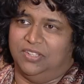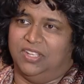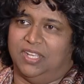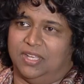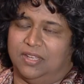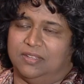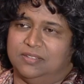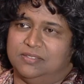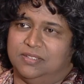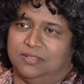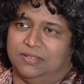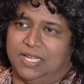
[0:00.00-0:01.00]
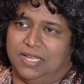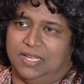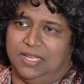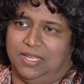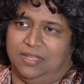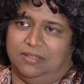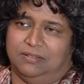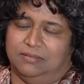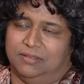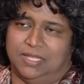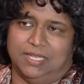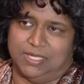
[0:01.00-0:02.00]
Yeah, so
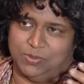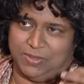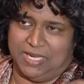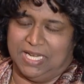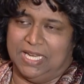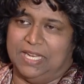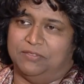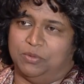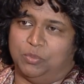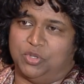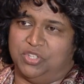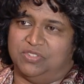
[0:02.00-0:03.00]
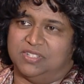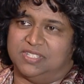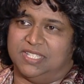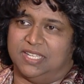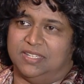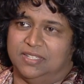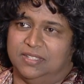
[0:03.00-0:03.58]
that's what I gleaned from what you just said.